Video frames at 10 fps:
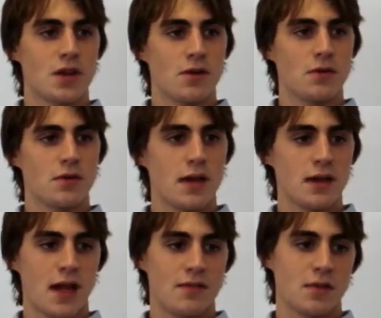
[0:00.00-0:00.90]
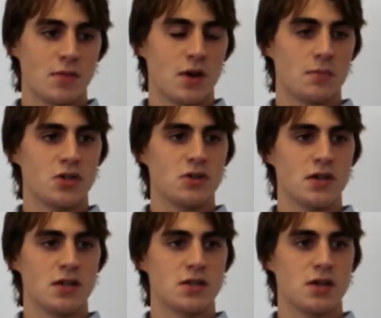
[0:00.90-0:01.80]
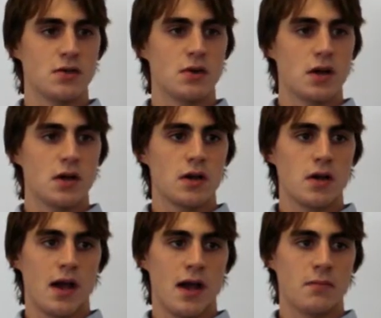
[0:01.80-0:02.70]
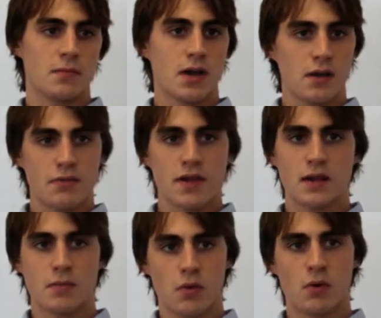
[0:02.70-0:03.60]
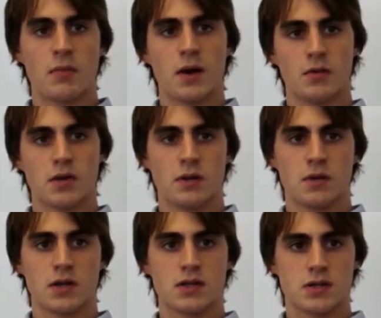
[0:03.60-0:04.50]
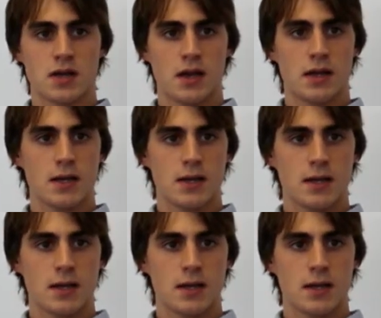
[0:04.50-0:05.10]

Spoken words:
so it gave them the opportunity to kind of think more about what they wanted to say.